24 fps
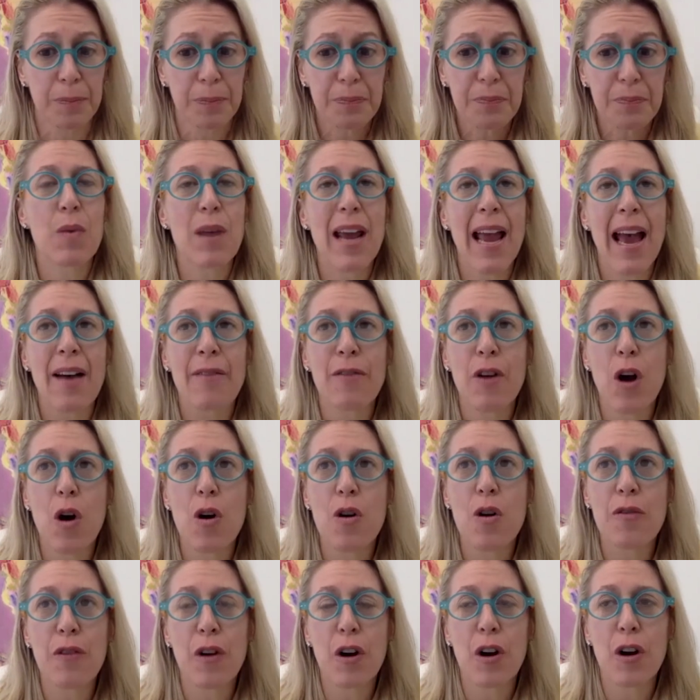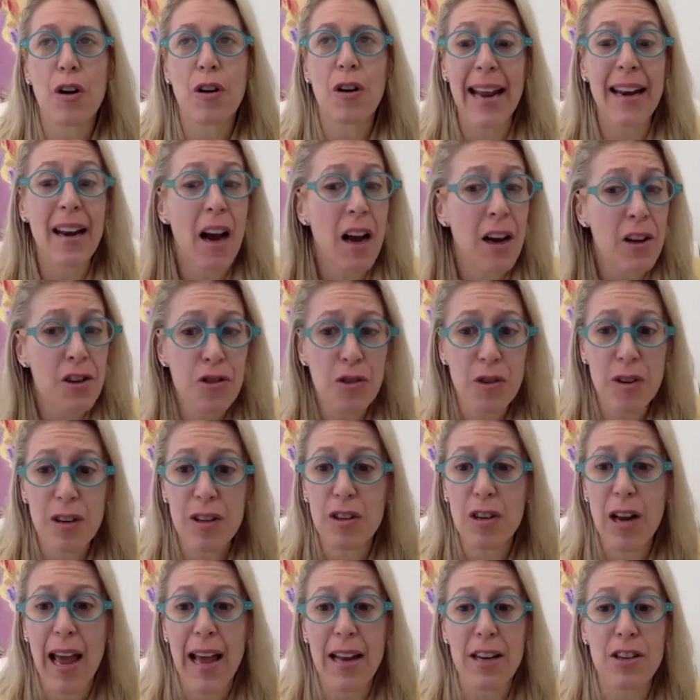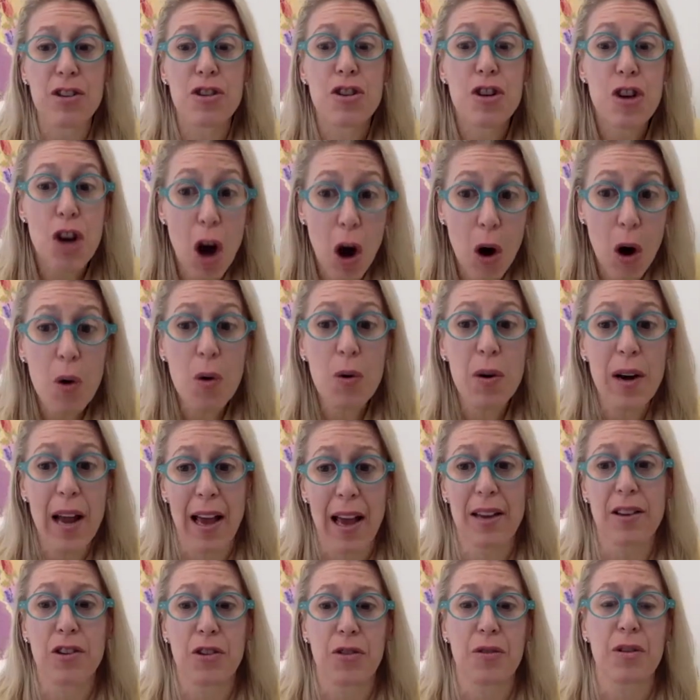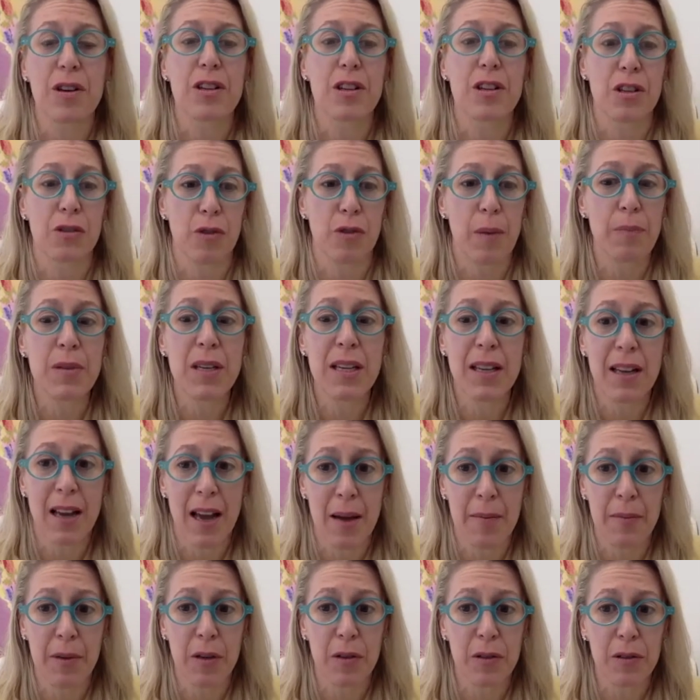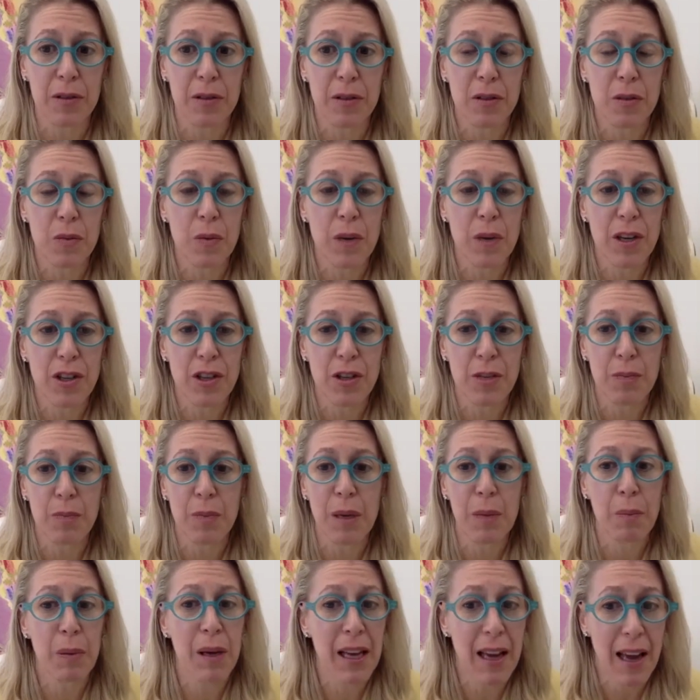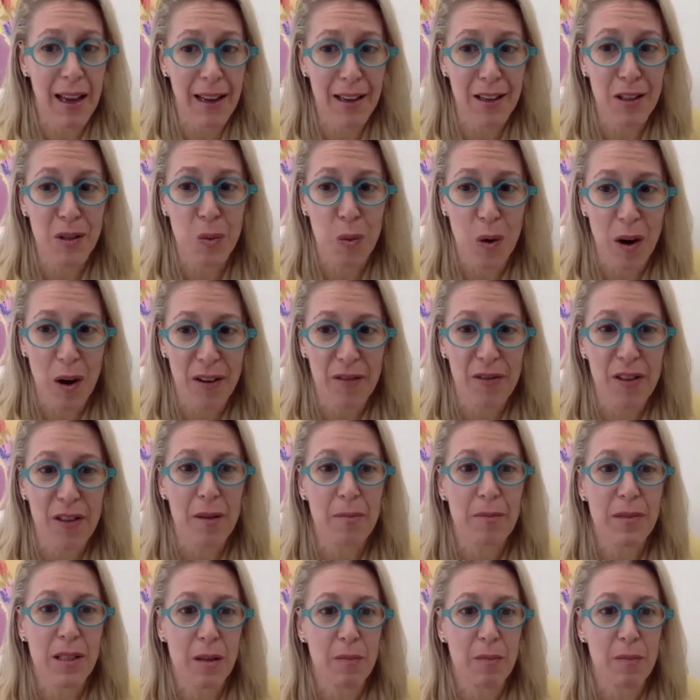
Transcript: We have over eight hundred and known endocrine disrupting chemicals, which B P A is one of them.